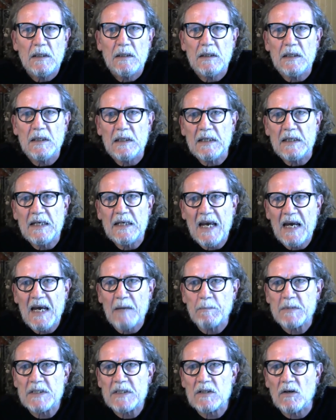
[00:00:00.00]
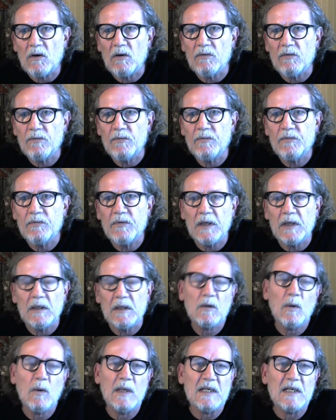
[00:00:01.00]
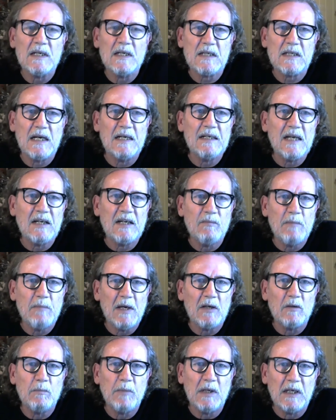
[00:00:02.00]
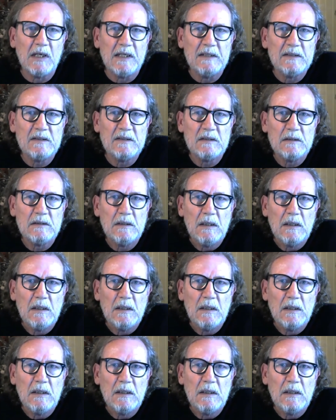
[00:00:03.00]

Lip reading: the camps of the Queensland Native Mounted Police.